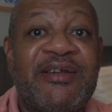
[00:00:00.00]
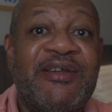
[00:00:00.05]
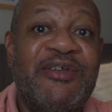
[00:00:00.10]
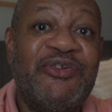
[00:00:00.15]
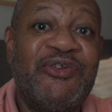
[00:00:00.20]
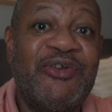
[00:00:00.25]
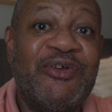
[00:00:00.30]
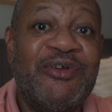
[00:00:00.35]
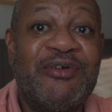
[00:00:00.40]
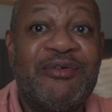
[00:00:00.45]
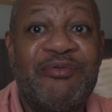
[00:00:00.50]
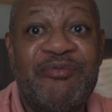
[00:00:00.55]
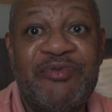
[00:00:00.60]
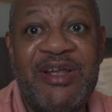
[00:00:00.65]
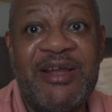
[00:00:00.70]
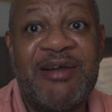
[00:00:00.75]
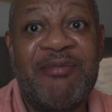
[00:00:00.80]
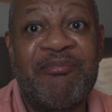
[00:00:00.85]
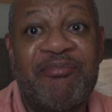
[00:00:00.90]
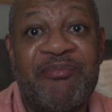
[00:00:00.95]
So
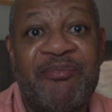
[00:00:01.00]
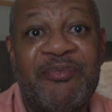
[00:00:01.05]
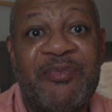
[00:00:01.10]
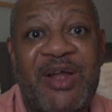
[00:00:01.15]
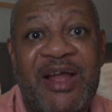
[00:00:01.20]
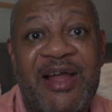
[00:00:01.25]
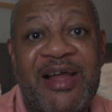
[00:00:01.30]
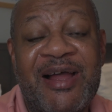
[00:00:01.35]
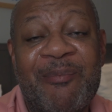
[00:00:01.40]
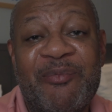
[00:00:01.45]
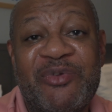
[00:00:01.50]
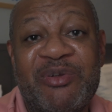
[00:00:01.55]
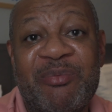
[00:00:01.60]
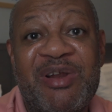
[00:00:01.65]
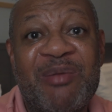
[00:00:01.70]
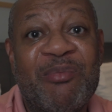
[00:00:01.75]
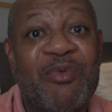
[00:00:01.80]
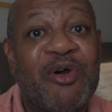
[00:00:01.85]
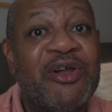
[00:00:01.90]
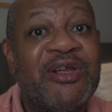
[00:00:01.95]
yeah, um, some of
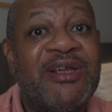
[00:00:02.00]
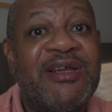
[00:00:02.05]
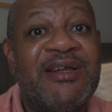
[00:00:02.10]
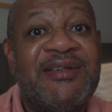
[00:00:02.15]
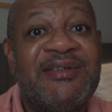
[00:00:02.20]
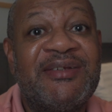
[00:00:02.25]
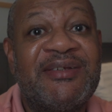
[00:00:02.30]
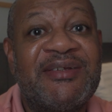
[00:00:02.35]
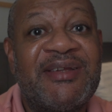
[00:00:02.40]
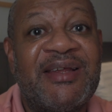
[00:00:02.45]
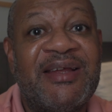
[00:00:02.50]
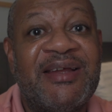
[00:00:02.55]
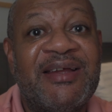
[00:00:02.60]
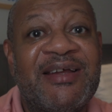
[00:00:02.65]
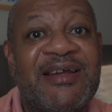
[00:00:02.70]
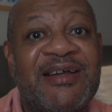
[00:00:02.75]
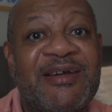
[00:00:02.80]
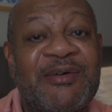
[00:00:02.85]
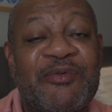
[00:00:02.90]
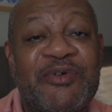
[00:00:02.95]
the markets
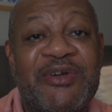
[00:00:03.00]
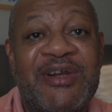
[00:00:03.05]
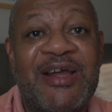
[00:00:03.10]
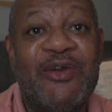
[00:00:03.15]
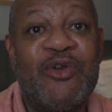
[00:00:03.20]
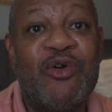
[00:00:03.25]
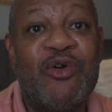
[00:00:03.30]
uh, were not